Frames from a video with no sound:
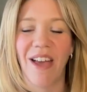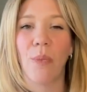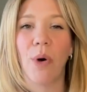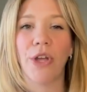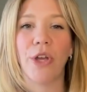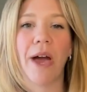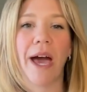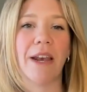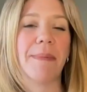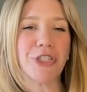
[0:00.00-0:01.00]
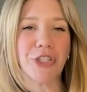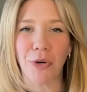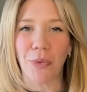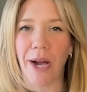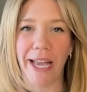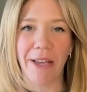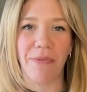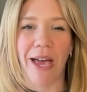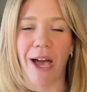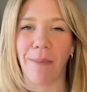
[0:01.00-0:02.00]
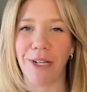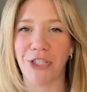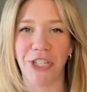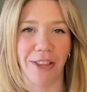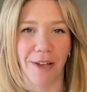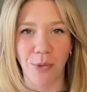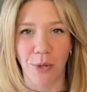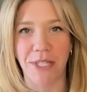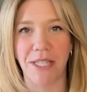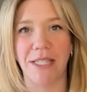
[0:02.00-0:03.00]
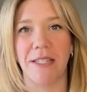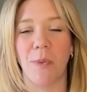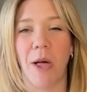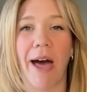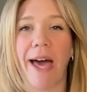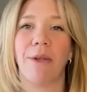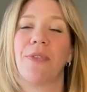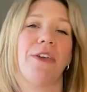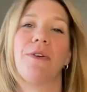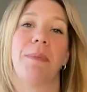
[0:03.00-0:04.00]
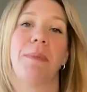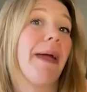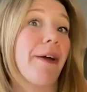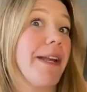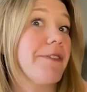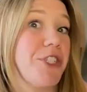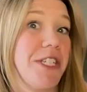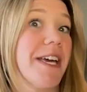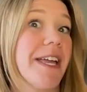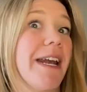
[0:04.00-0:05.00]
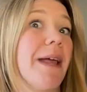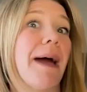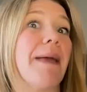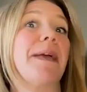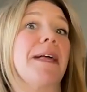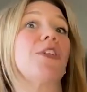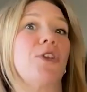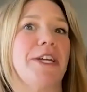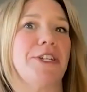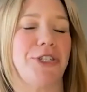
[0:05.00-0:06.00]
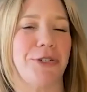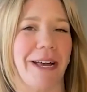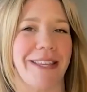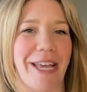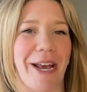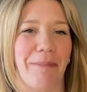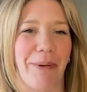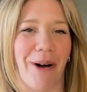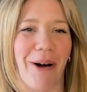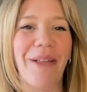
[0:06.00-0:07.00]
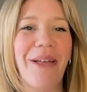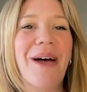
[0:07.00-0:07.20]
Well, you kind of mentioned your wife, how much she loves horses as well. I don't think you could be married if she didn't. It might be a little issue right there, Paul.